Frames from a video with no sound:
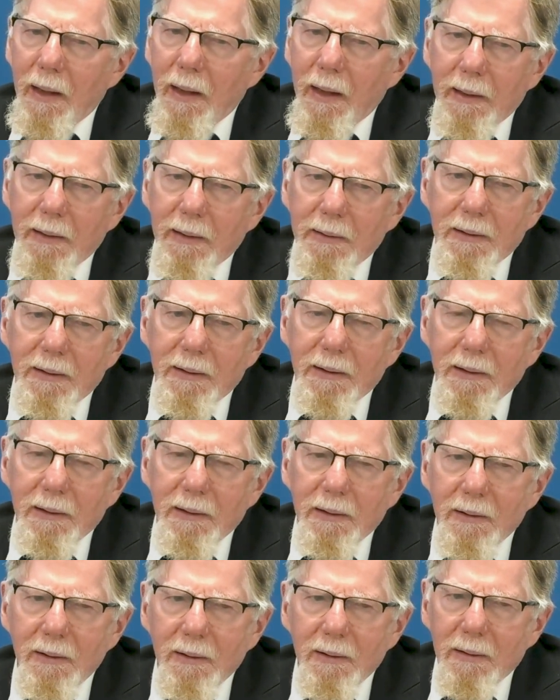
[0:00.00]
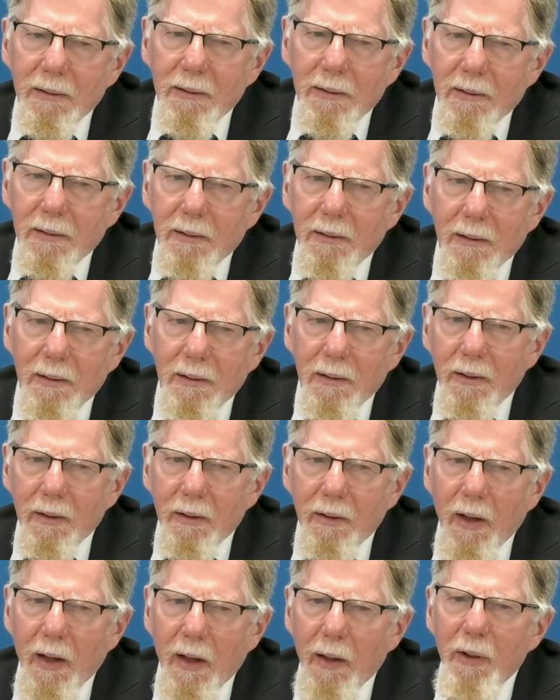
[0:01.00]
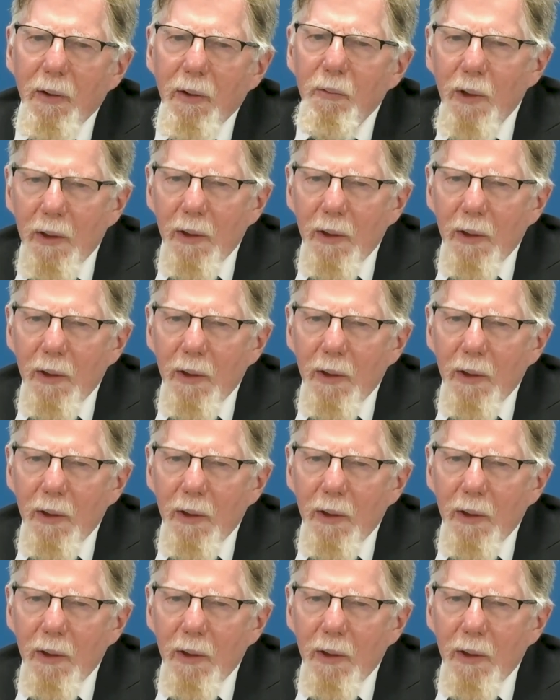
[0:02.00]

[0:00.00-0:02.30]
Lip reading: As I mean,